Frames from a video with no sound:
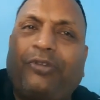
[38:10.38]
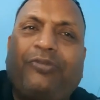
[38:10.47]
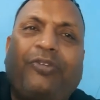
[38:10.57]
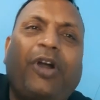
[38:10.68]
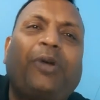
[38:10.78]

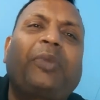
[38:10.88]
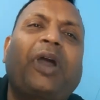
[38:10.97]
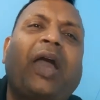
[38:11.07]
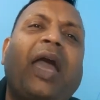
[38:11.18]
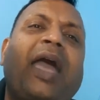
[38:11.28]
firm
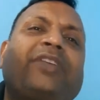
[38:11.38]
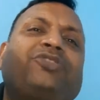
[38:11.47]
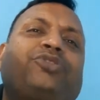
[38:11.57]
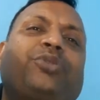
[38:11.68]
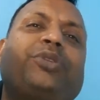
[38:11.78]
has
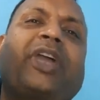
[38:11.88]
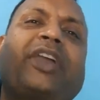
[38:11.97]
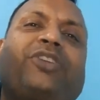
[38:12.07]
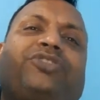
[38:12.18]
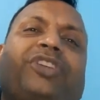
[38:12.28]
to
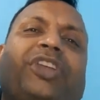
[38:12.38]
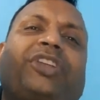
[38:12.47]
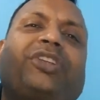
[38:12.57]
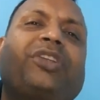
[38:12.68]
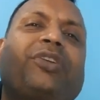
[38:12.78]

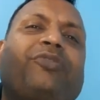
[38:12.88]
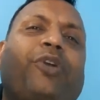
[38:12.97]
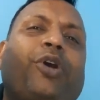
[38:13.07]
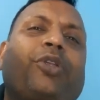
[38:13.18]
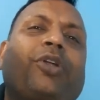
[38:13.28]
negotiate
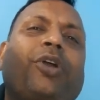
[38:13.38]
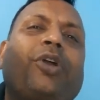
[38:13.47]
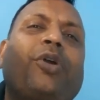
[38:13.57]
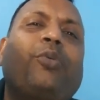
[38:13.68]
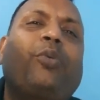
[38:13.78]
for
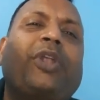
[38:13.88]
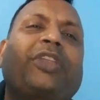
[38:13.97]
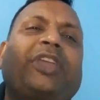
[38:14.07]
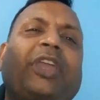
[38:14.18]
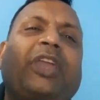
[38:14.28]

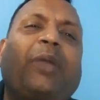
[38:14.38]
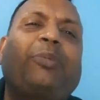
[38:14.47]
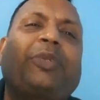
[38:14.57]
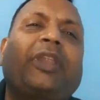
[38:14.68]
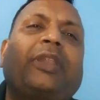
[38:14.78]
working
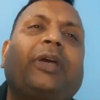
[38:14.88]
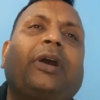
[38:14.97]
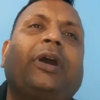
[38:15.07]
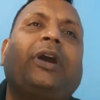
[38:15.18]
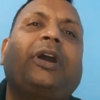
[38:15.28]
capital
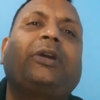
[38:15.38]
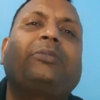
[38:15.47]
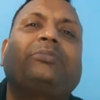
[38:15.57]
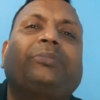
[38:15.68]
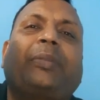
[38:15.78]
uh,
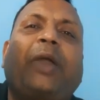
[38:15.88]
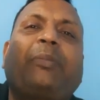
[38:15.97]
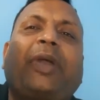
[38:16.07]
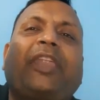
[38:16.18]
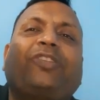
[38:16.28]

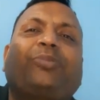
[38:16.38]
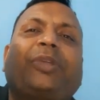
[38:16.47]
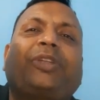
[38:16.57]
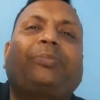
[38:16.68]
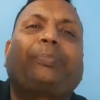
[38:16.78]

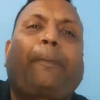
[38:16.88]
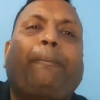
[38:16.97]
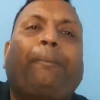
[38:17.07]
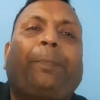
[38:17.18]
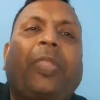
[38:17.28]
management.
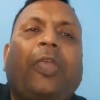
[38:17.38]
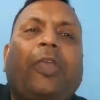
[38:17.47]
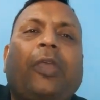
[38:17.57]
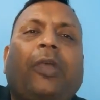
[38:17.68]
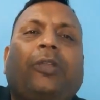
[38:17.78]

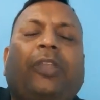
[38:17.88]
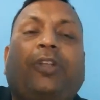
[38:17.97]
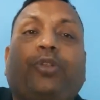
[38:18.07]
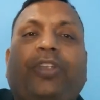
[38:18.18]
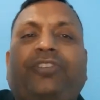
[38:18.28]
The
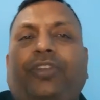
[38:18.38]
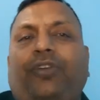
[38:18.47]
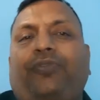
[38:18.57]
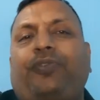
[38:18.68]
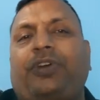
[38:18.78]
duration
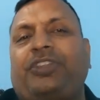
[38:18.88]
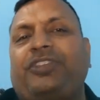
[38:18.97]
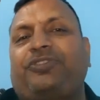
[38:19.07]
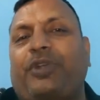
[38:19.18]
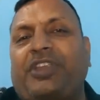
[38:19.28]
of uh,
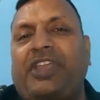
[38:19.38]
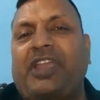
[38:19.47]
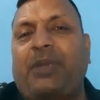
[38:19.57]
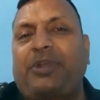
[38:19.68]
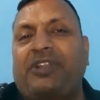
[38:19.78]
this working
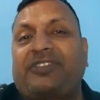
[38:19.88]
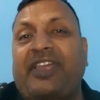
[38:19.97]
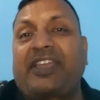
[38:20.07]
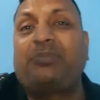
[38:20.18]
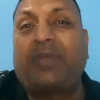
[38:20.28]
capital
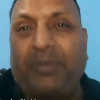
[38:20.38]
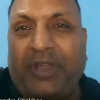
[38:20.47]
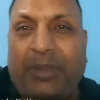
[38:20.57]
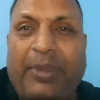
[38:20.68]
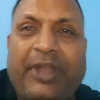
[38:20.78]
cycle may be
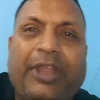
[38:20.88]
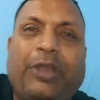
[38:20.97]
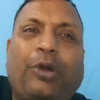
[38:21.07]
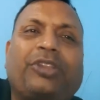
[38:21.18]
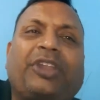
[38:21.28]
depending
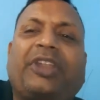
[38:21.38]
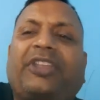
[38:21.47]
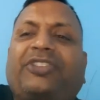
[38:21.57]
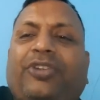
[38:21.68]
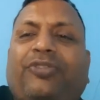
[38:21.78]
on the
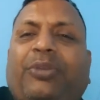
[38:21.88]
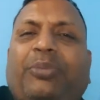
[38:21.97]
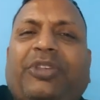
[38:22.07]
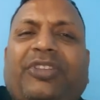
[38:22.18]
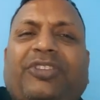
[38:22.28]
nature of the
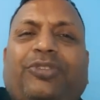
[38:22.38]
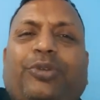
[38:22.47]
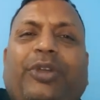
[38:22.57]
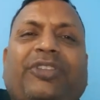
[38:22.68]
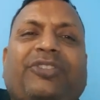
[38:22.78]
business,
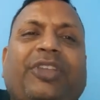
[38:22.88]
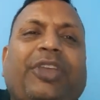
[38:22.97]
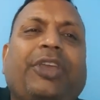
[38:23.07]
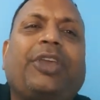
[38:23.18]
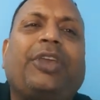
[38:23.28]
you can say.